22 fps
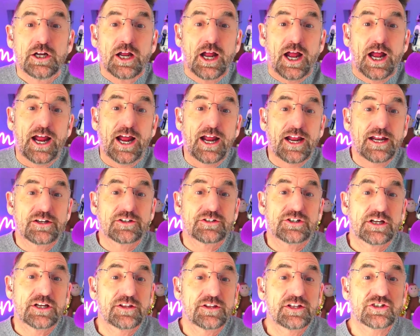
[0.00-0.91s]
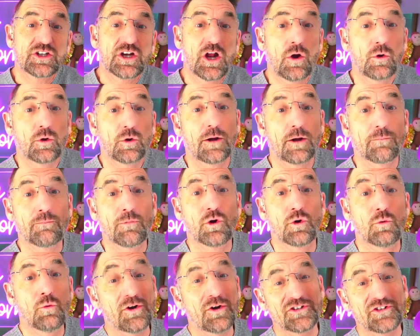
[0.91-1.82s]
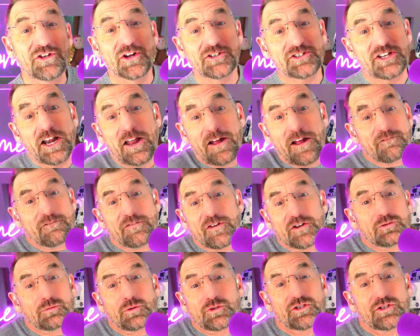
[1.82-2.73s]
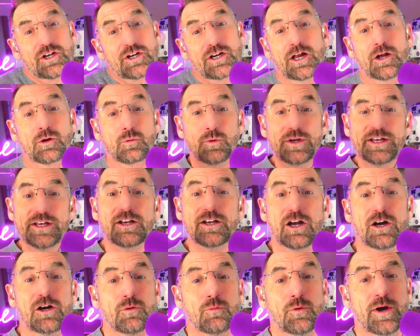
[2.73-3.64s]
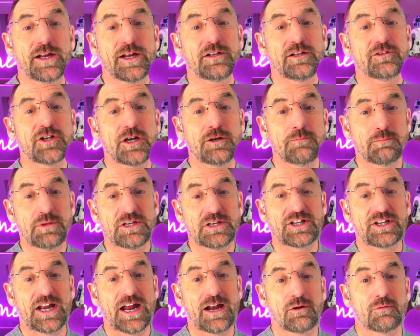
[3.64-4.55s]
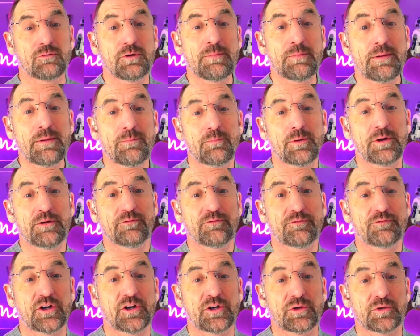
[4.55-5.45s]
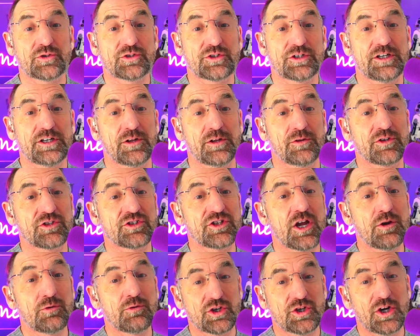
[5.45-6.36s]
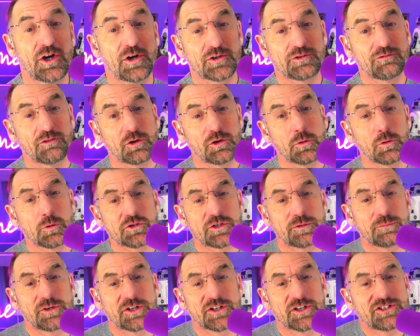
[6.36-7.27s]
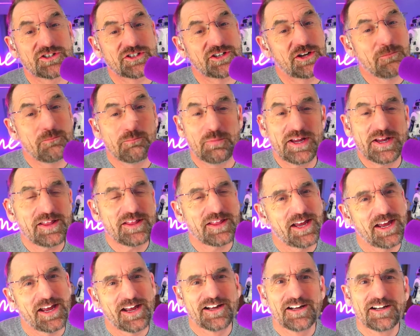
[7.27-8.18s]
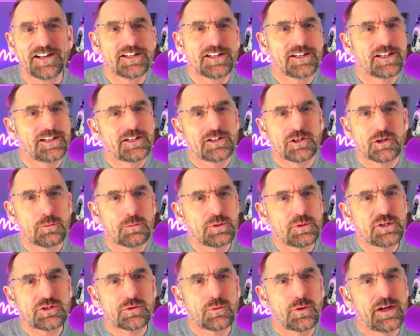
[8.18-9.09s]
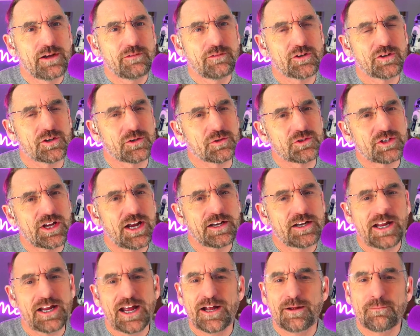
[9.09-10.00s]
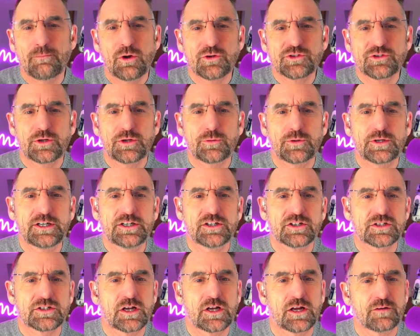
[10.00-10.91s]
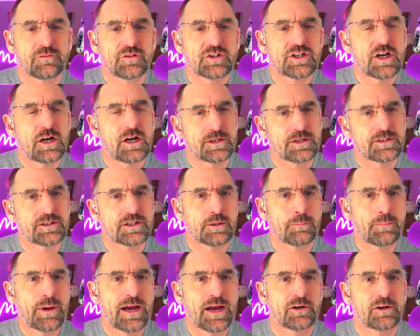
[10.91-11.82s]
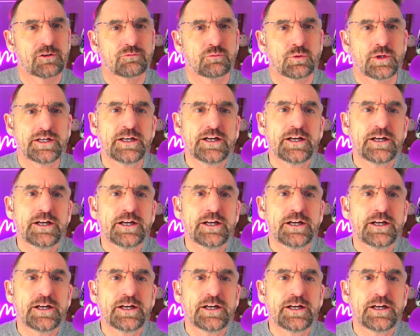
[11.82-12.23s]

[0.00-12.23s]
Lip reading: And this and a whole lot more. What's not to like, folks? What's not to like? We can't wait. Don't miss out. Remember, folks, you know, there's no charge for awesomeness. Be there or be square, folks. And our motto at Leaders Live is I to the power of we.